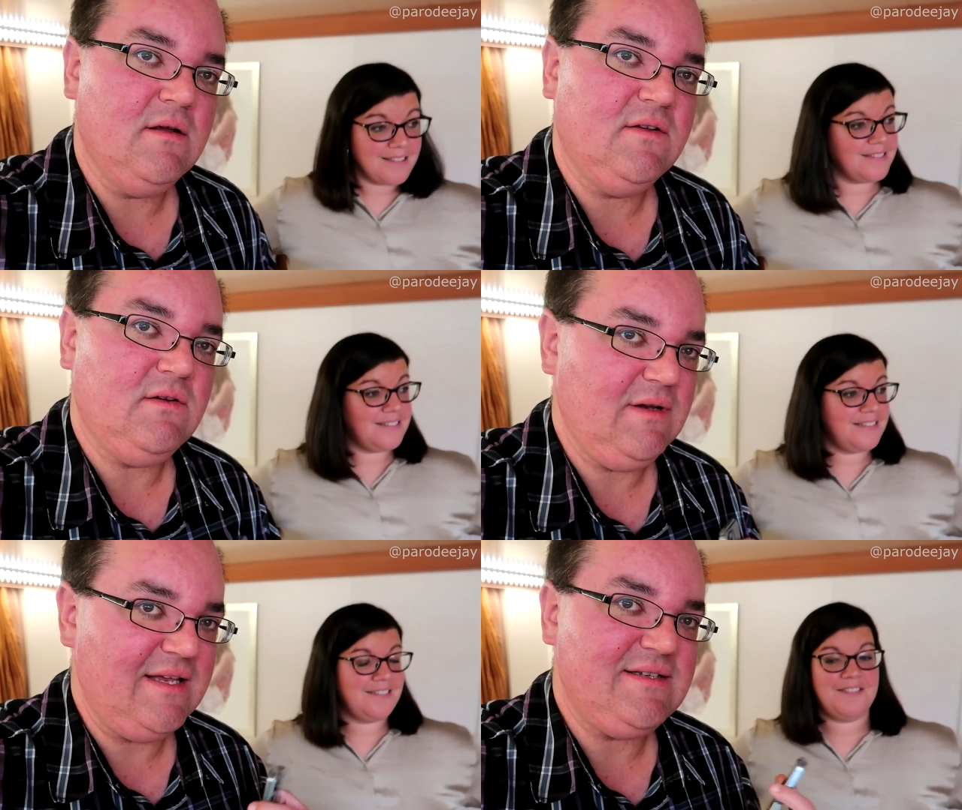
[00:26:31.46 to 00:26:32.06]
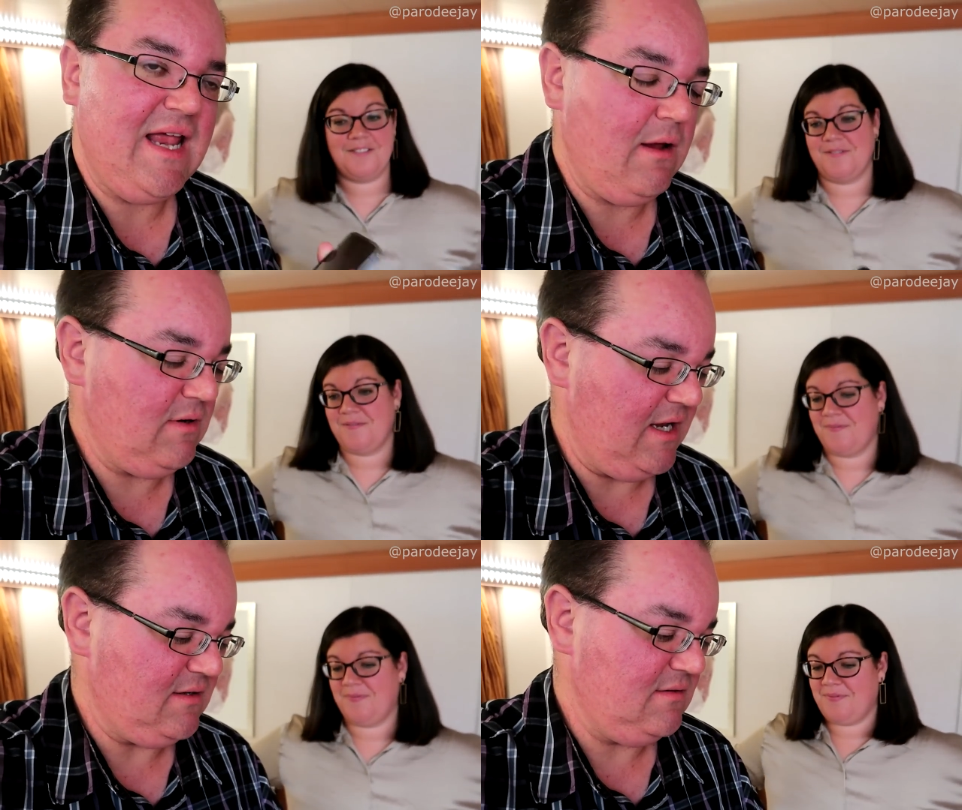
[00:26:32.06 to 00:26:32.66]
Speaker 1: So let's
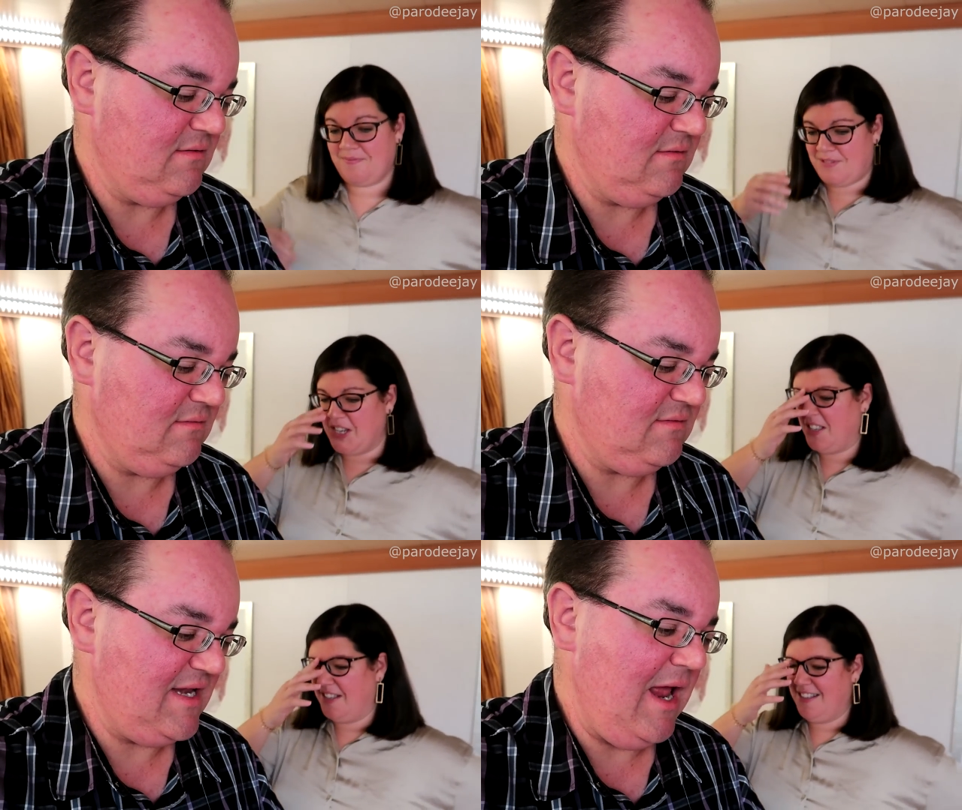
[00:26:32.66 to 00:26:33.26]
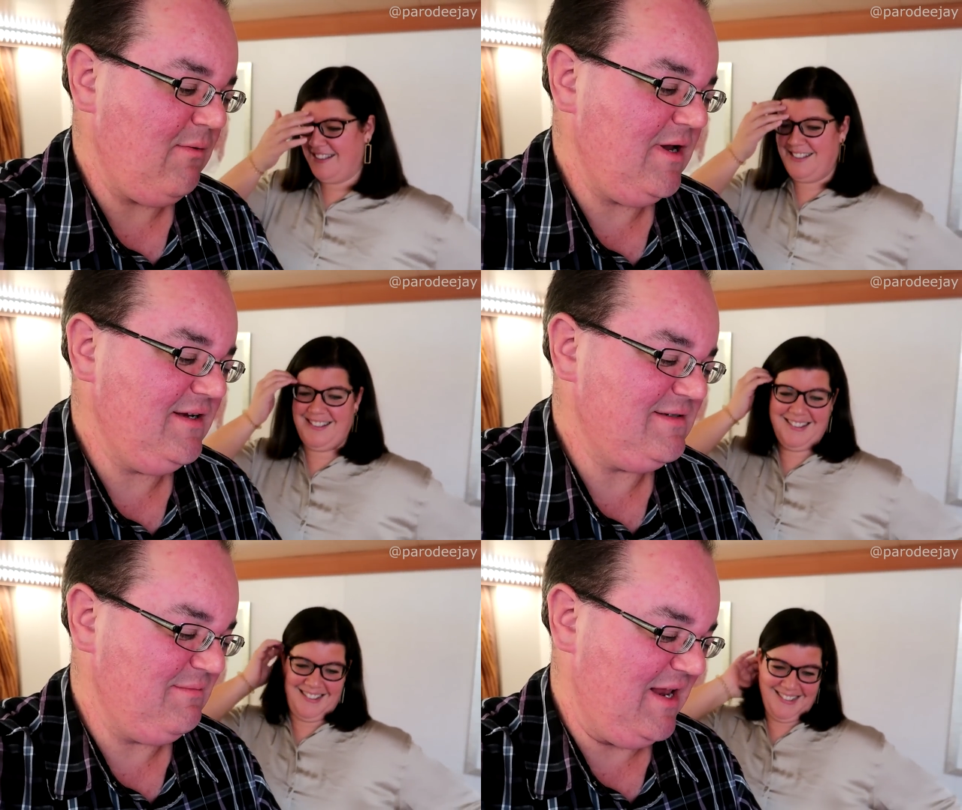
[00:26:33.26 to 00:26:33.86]
down it.
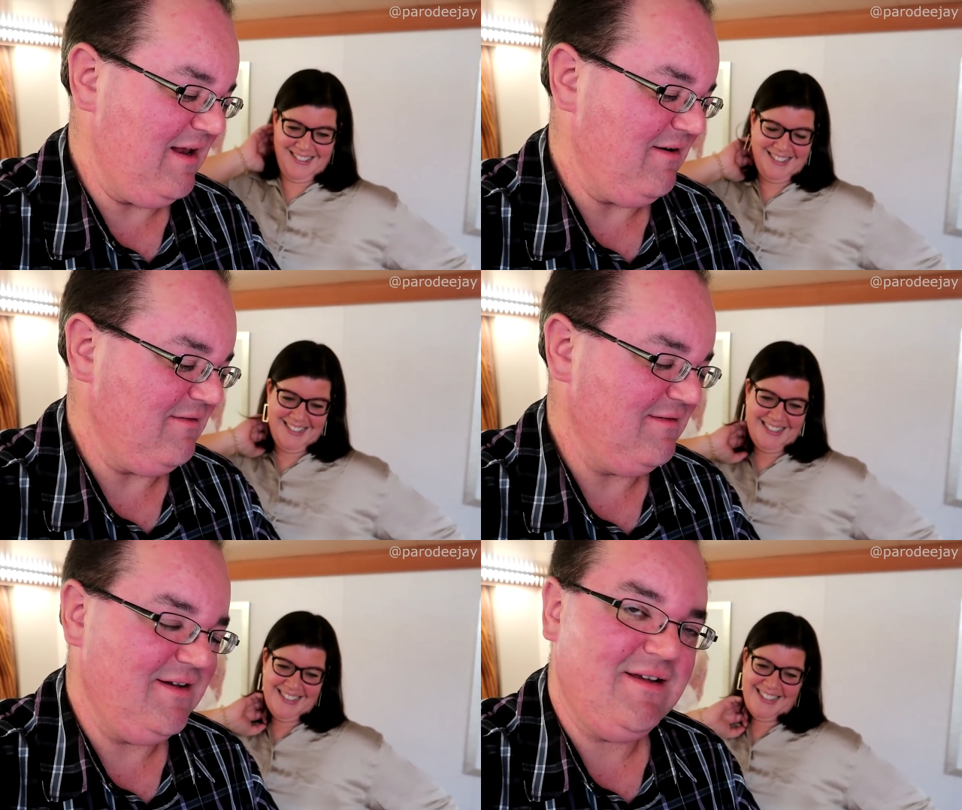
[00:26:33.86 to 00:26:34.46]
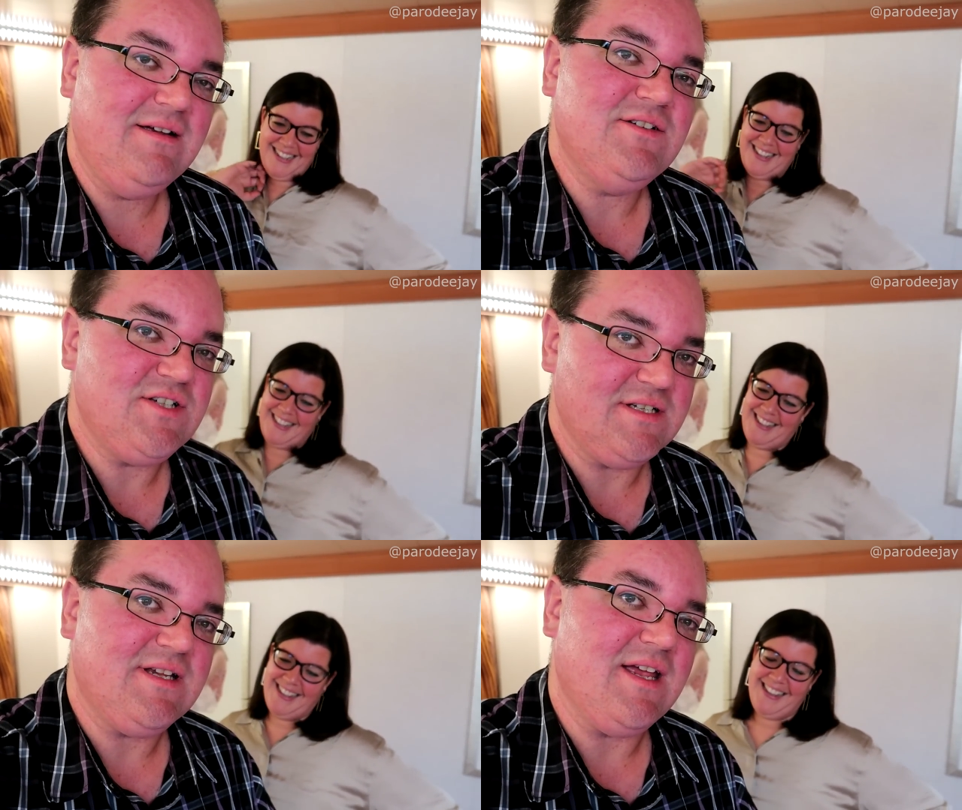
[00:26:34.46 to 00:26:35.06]
Downing some dinner. Just